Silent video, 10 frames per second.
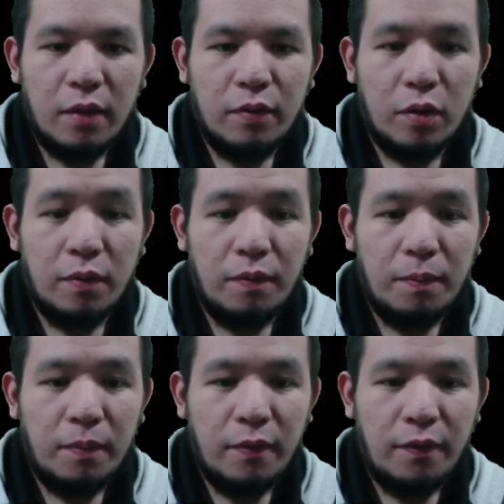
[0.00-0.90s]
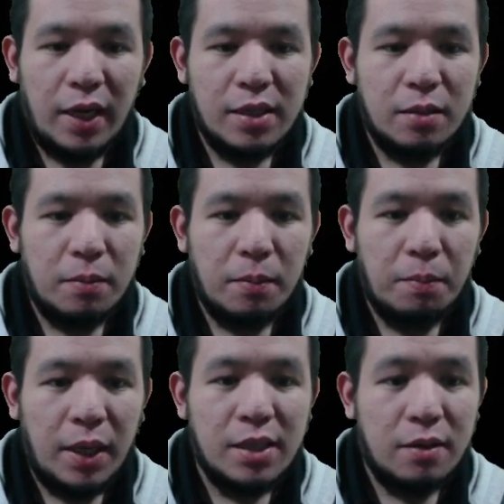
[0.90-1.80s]
for plus
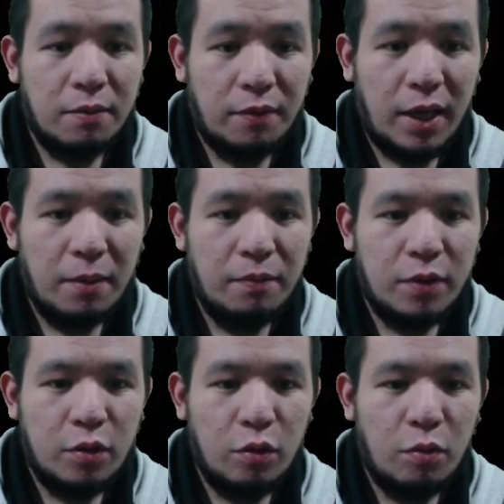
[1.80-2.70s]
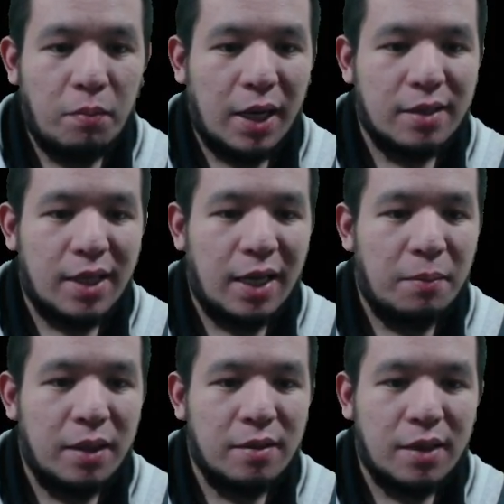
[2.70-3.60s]
5 to max
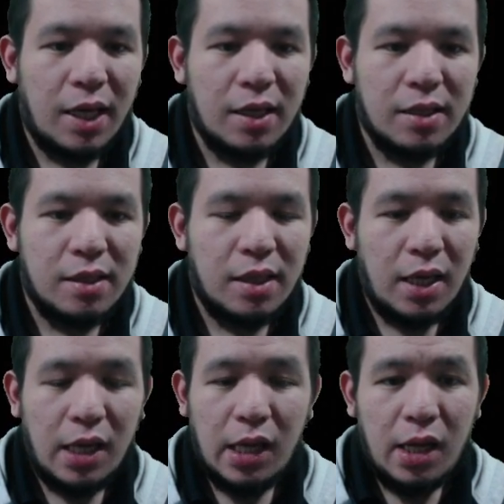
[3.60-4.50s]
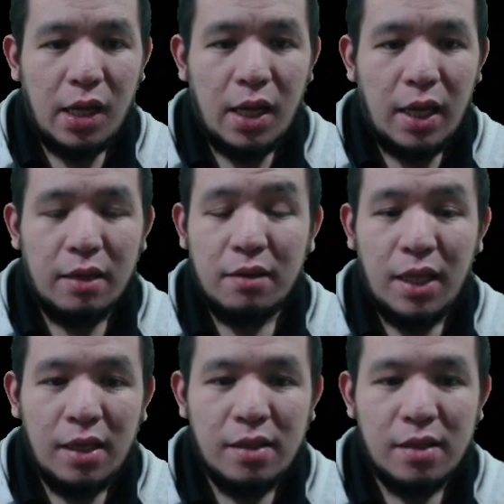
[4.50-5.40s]
ailment stacks, and
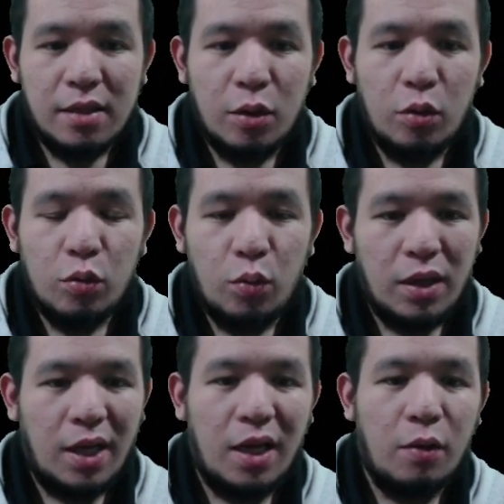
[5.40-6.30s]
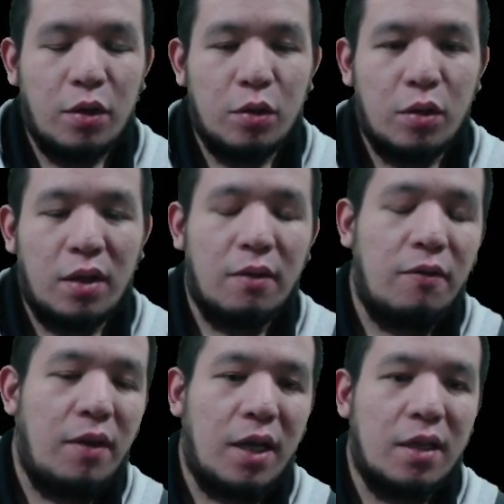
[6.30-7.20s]
this node will allow you to
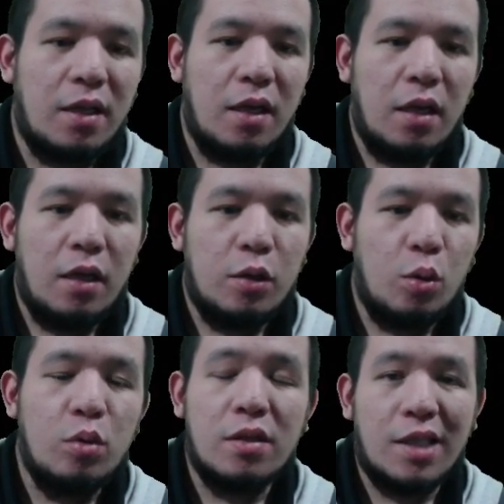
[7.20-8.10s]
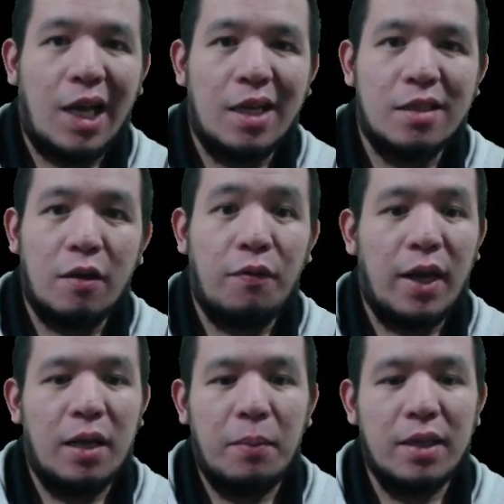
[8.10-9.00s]
inflict 2 stacks of
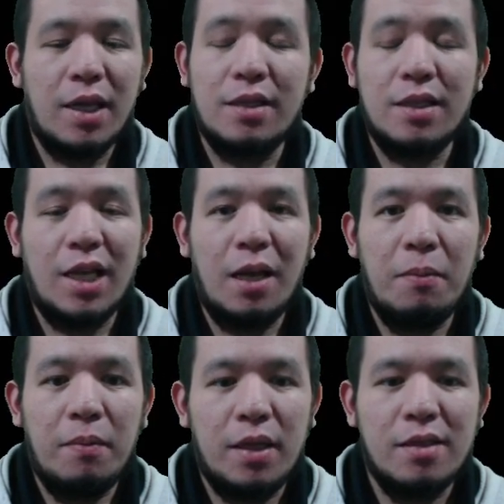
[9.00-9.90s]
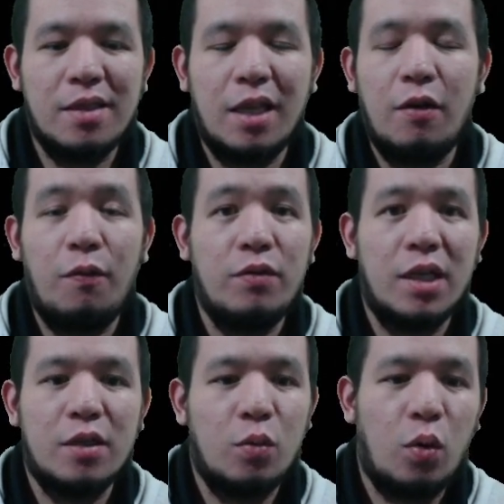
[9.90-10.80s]
ailment at a time instead of
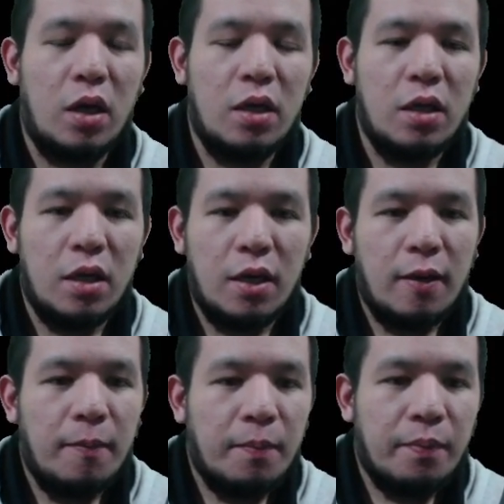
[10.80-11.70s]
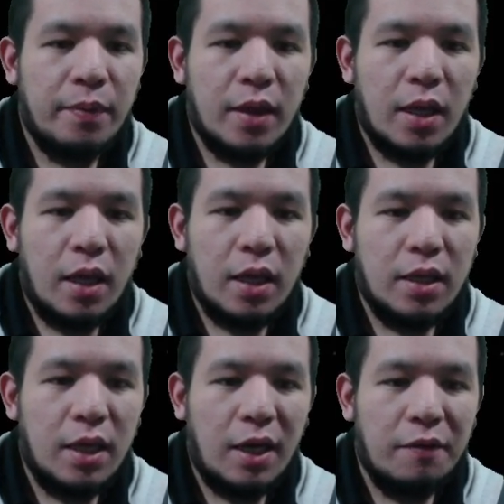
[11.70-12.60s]
just 1. And
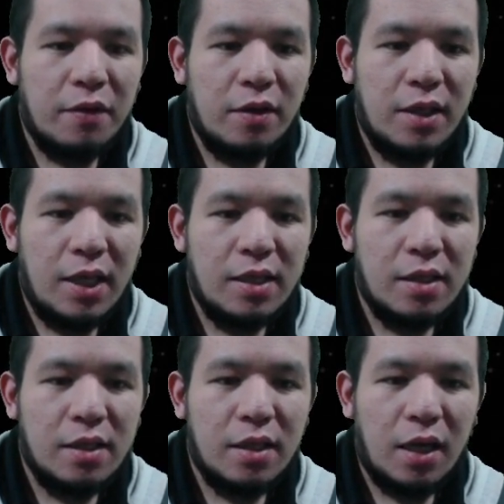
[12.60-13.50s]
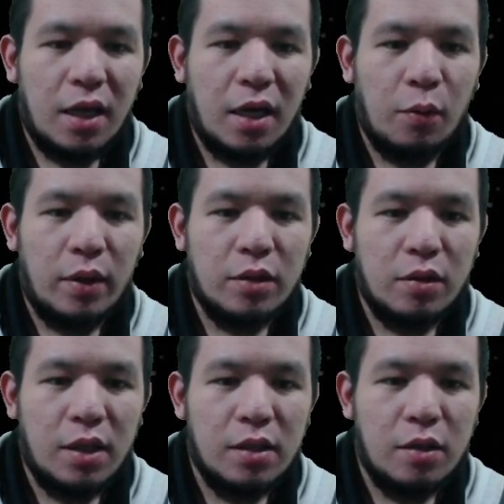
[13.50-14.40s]
then after this, I went to
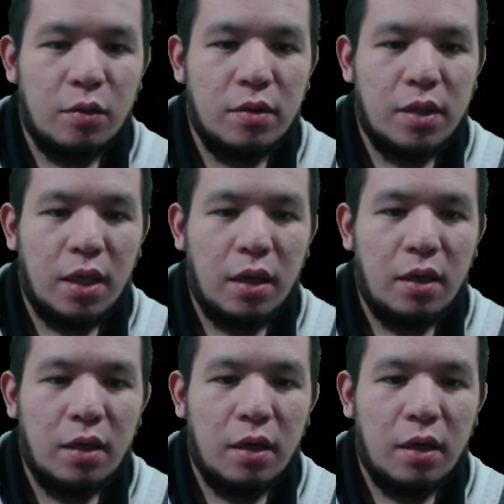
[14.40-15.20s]
these nodes here